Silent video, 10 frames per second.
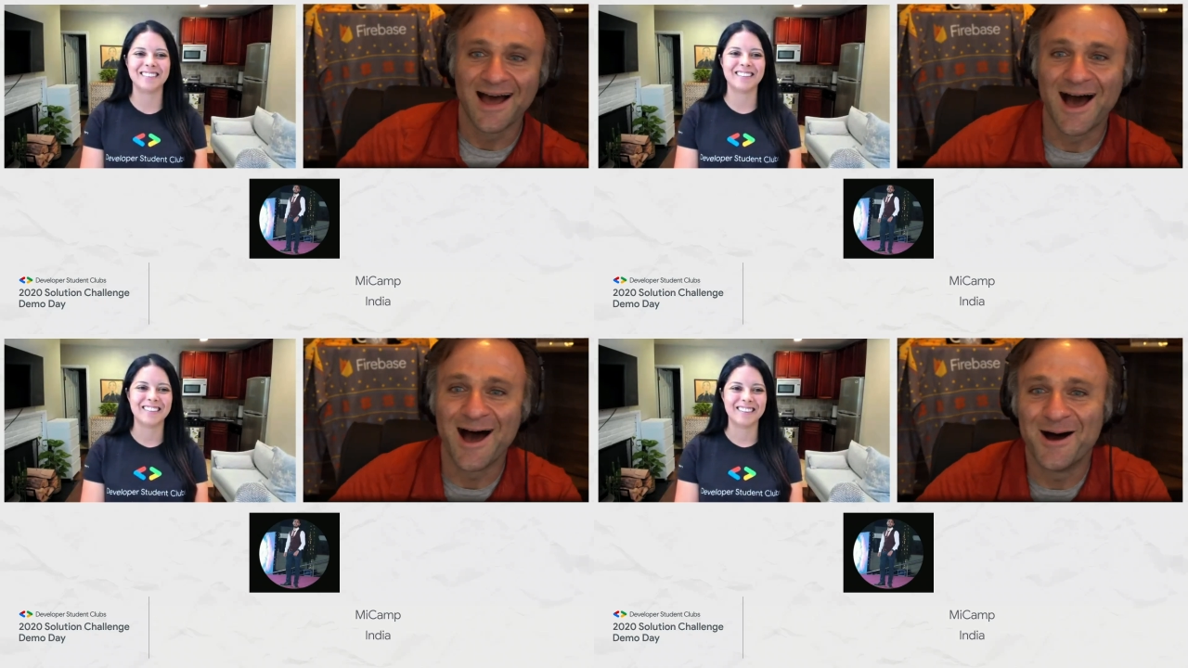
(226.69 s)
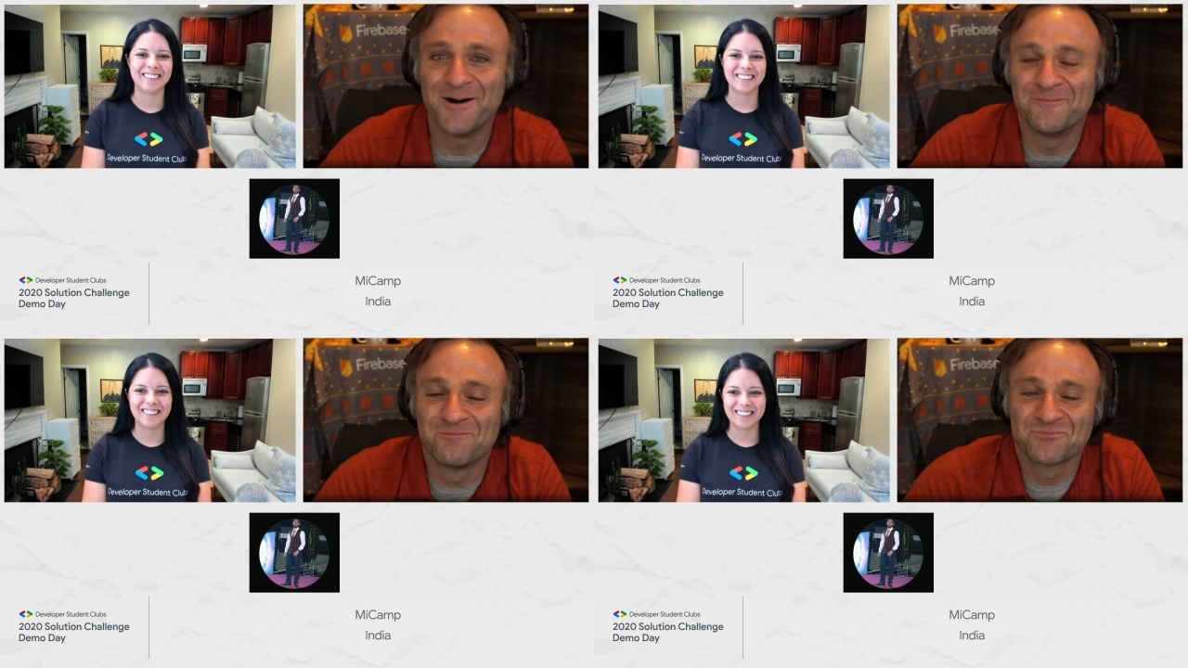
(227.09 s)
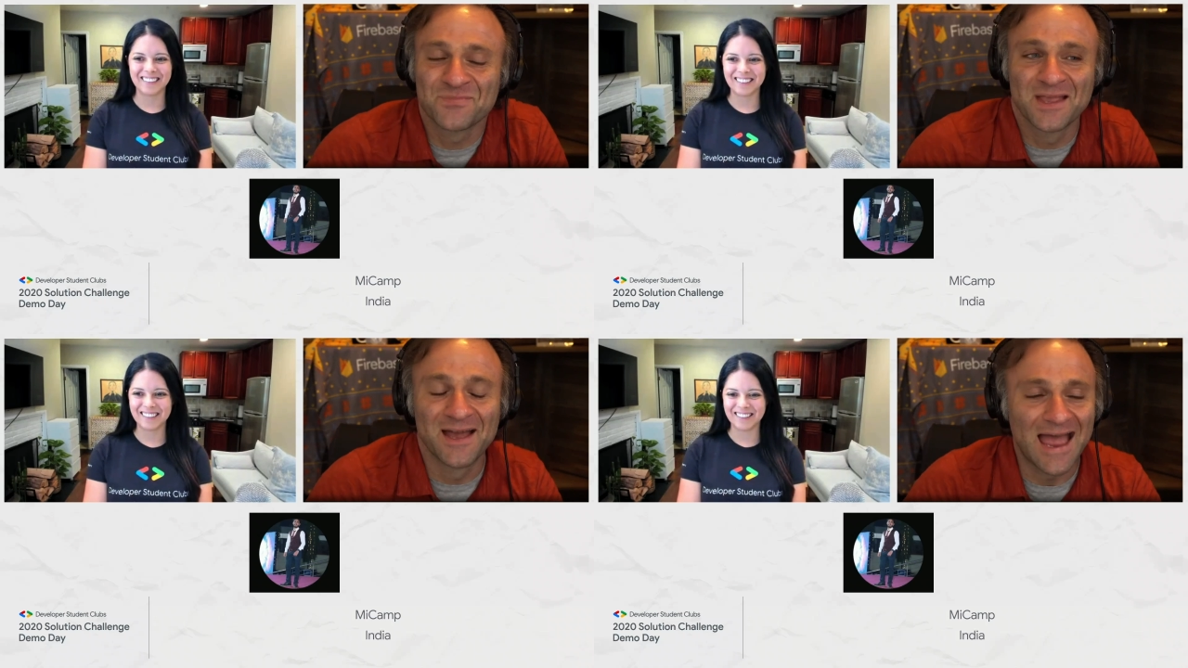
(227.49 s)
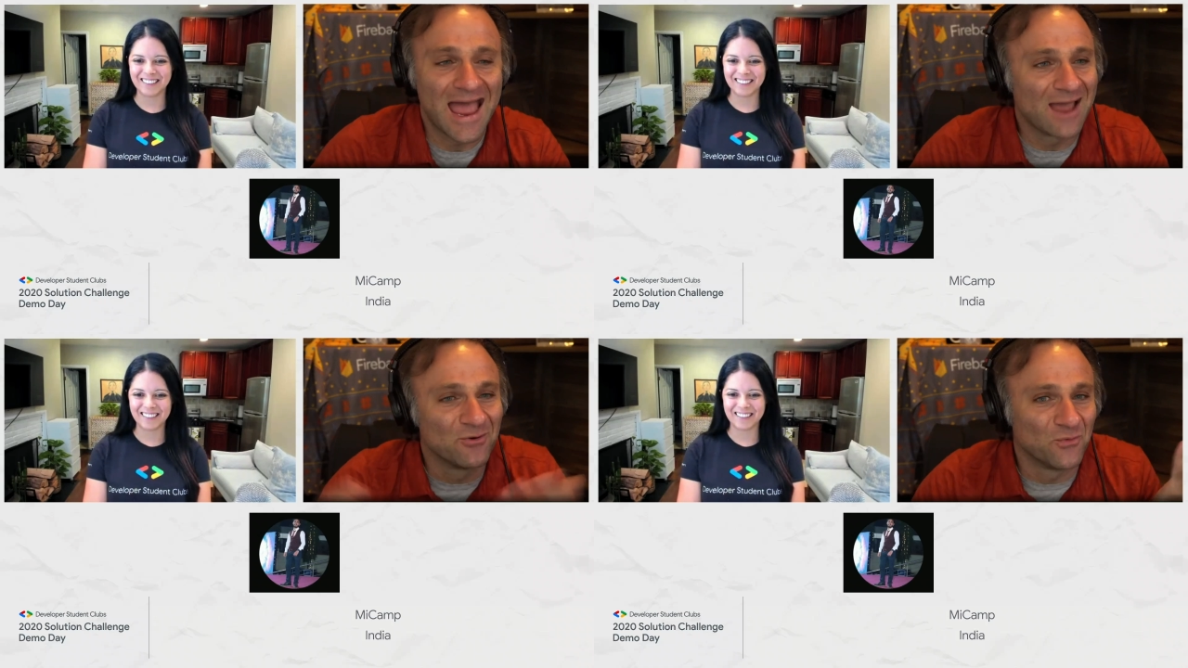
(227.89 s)
Speaker 1: Um,
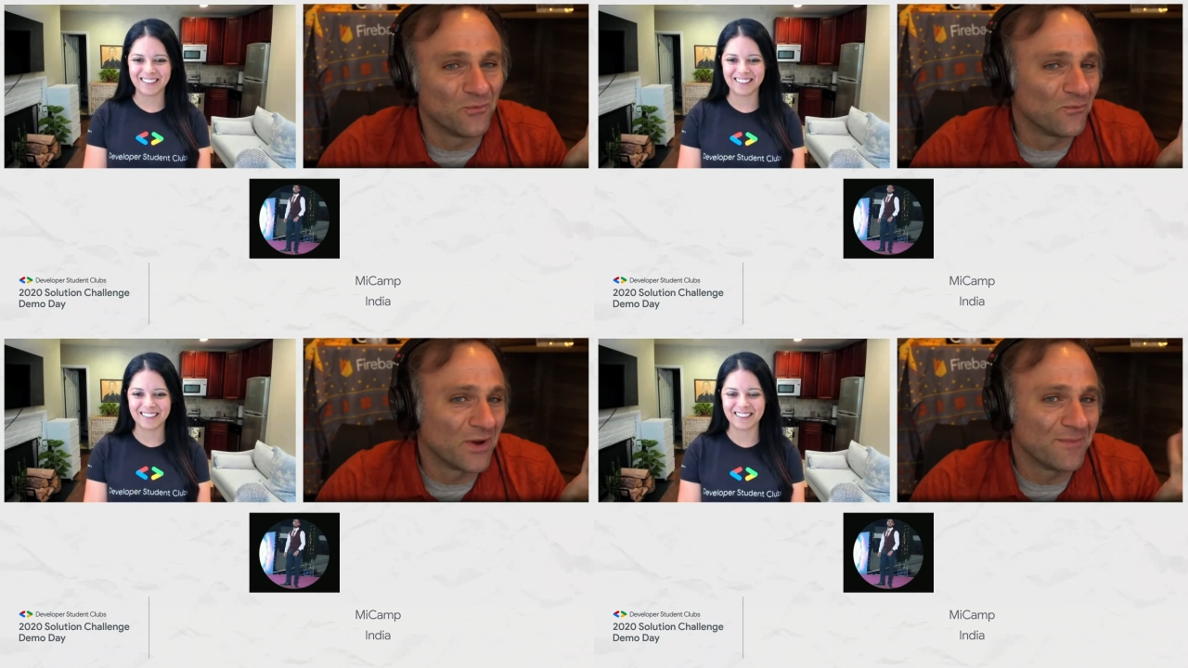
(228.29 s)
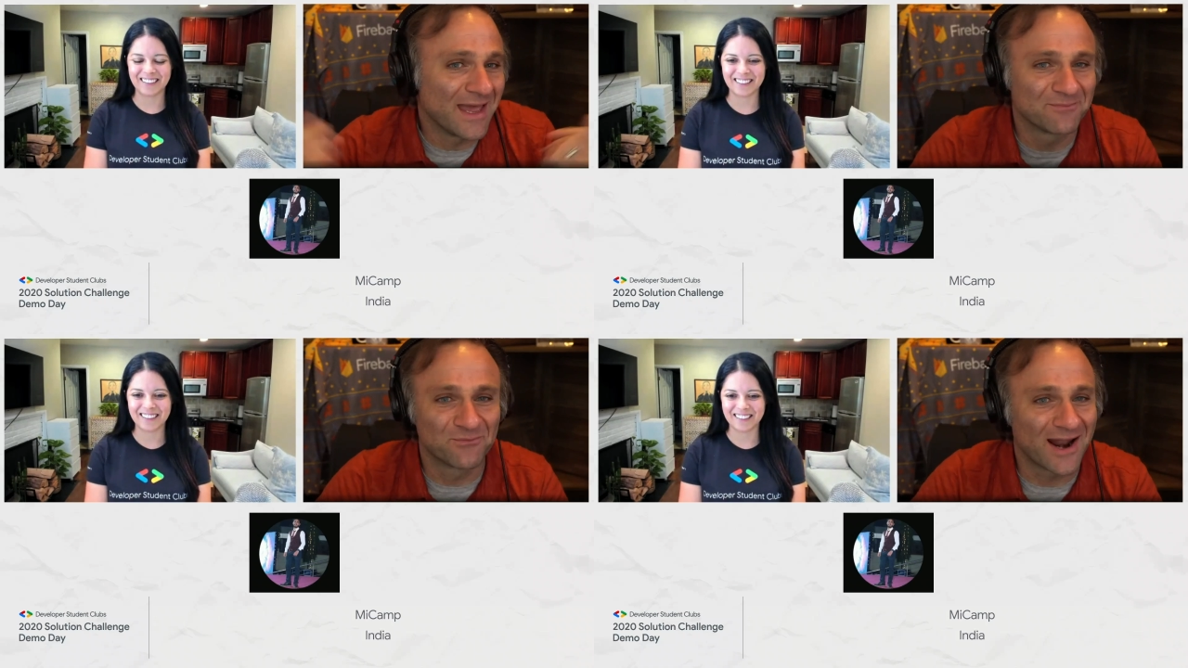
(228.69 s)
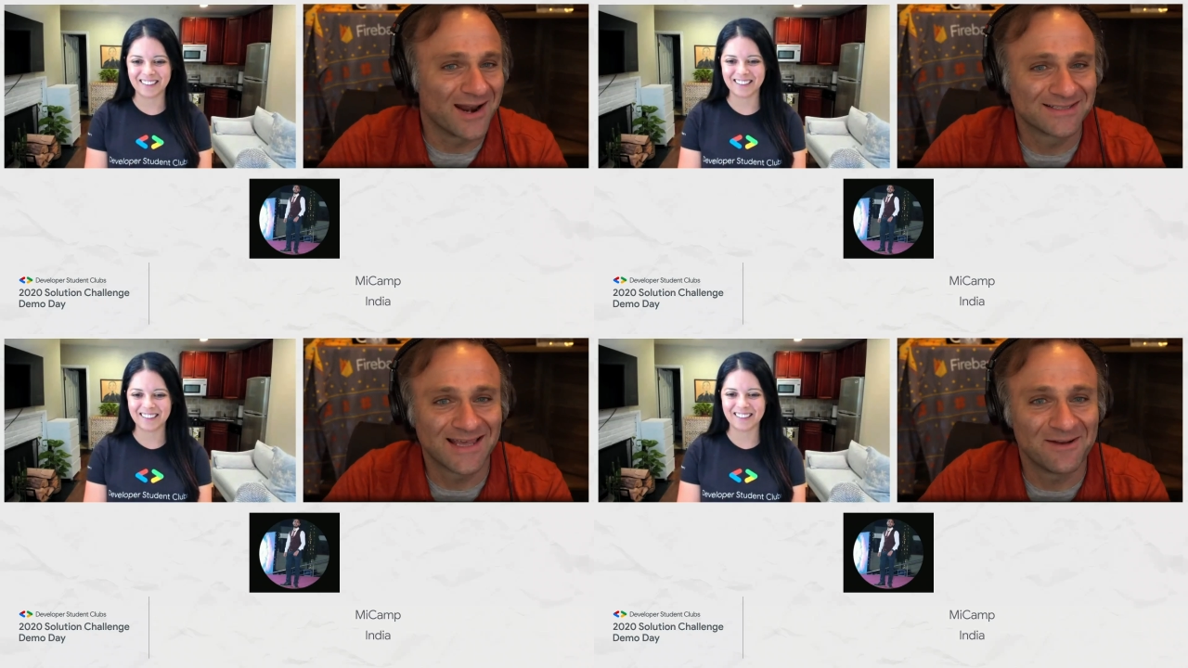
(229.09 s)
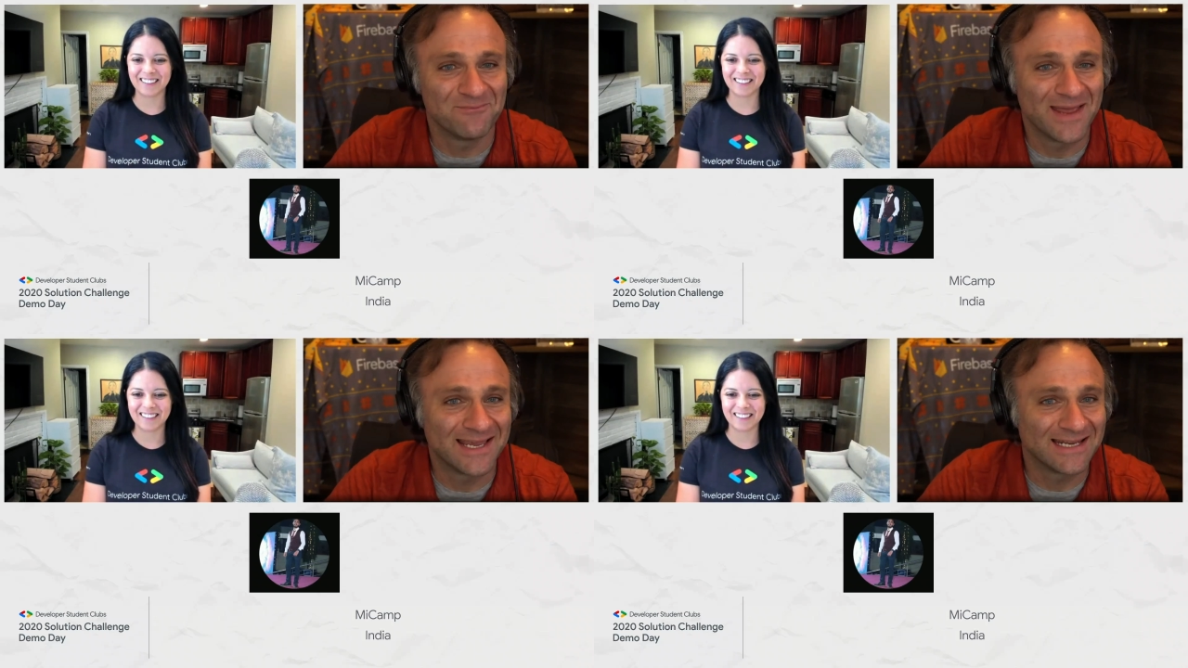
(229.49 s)
we make products that
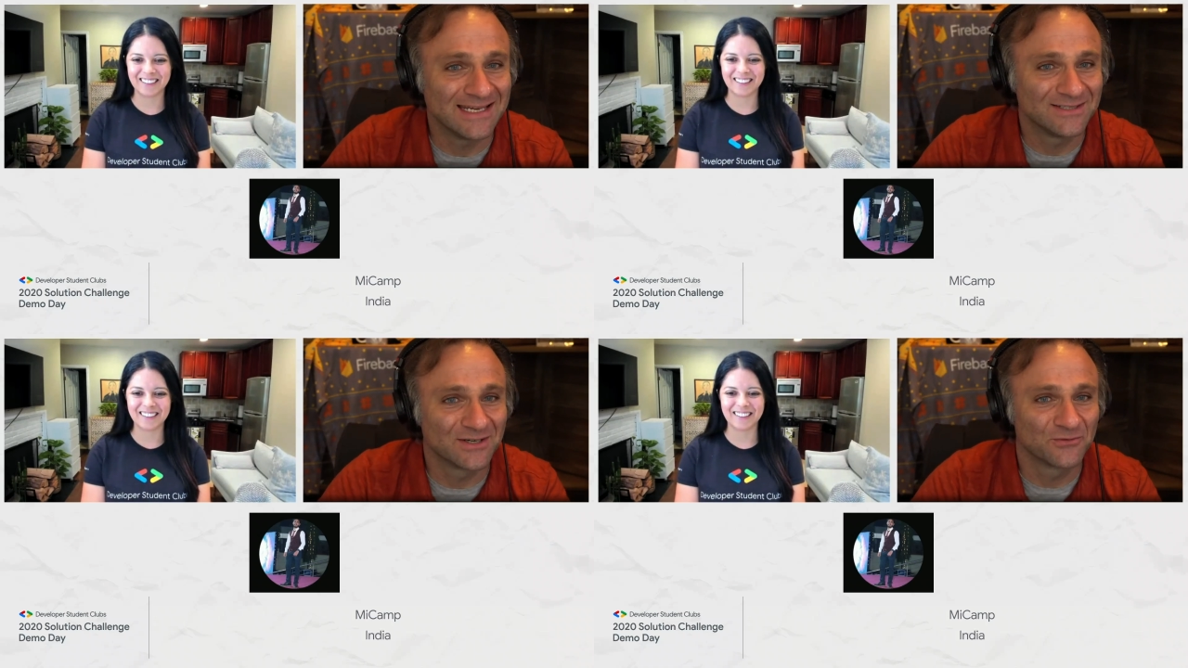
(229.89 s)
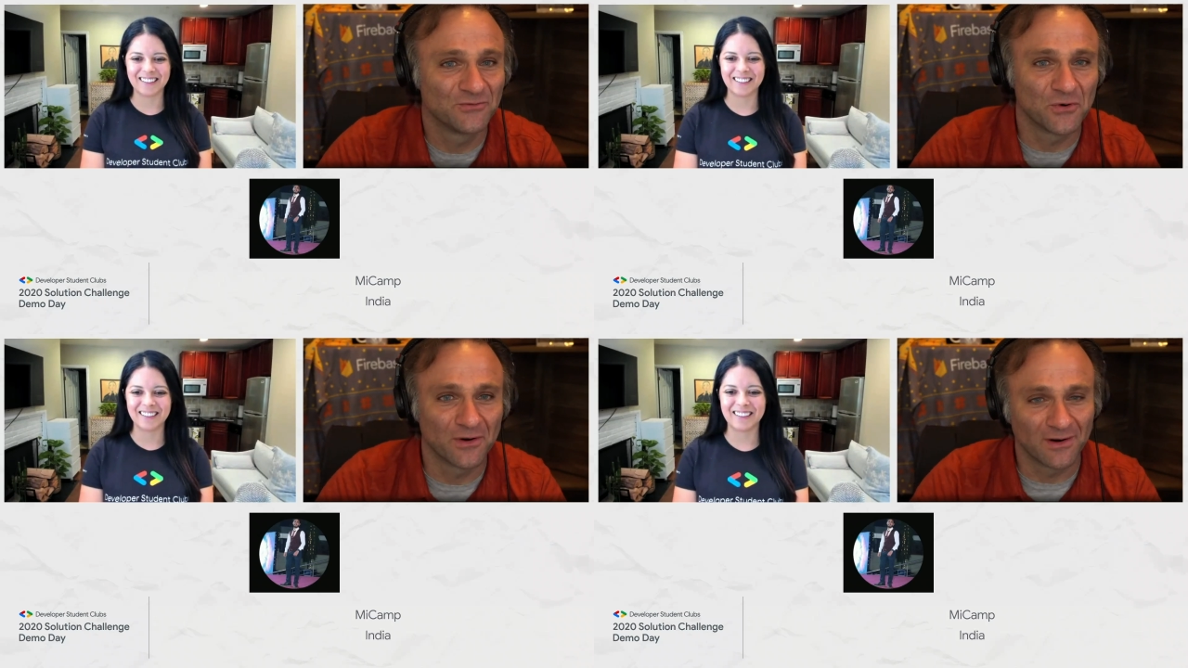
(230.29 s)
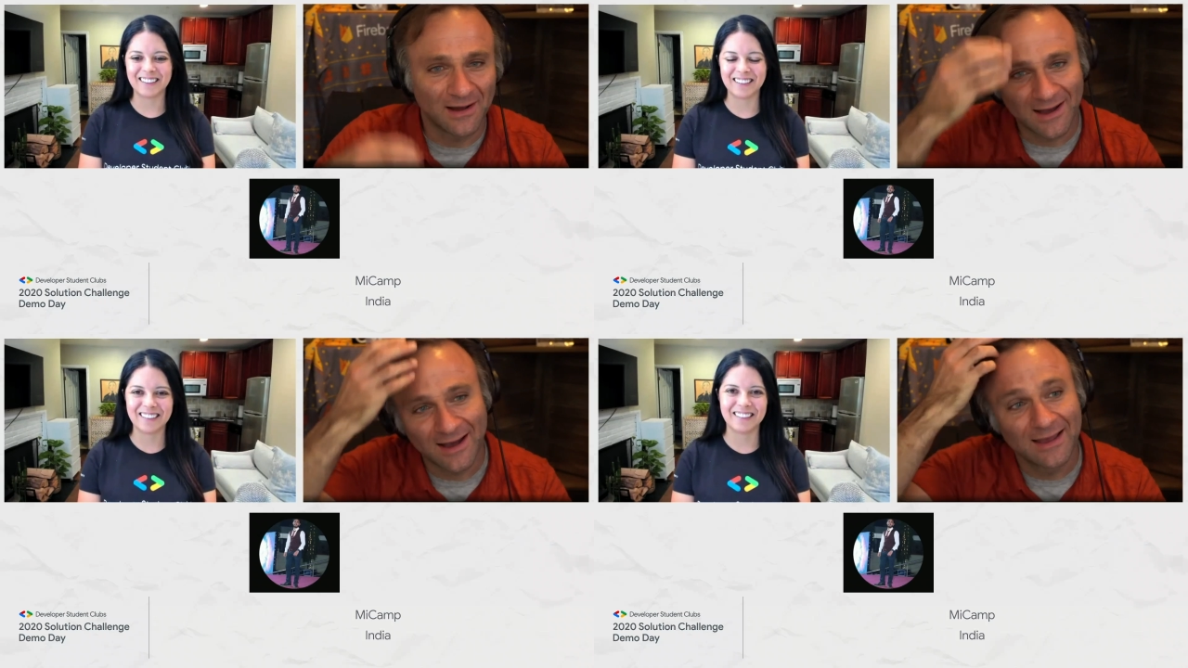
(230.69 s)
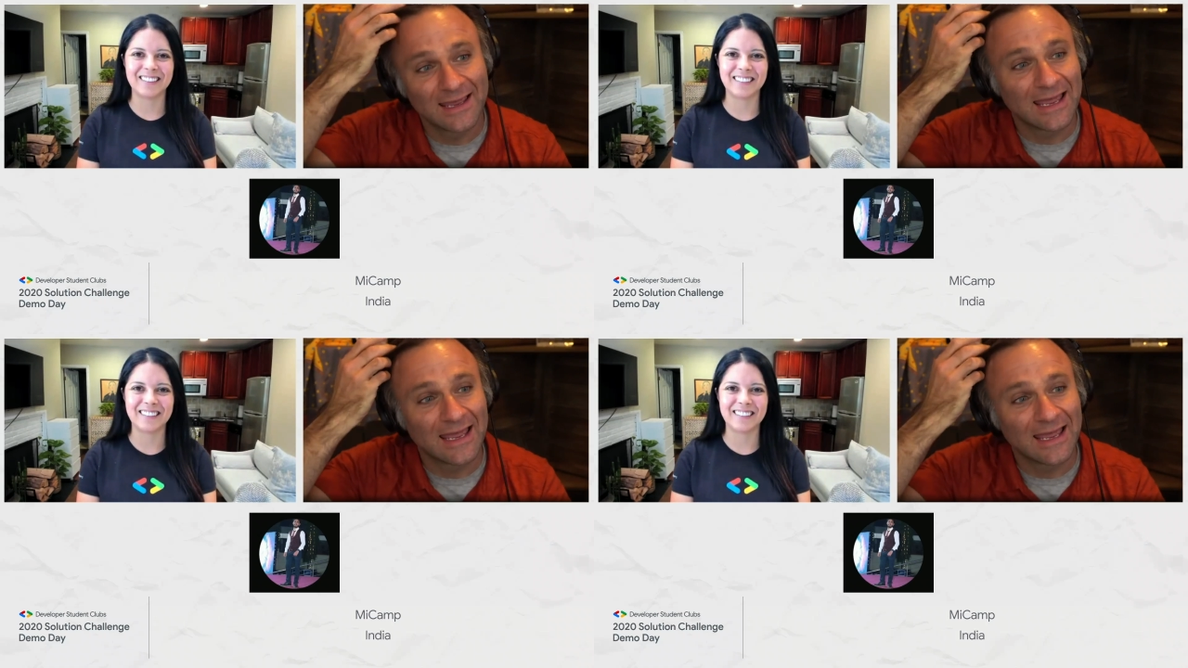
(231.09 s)
make it easier for uh,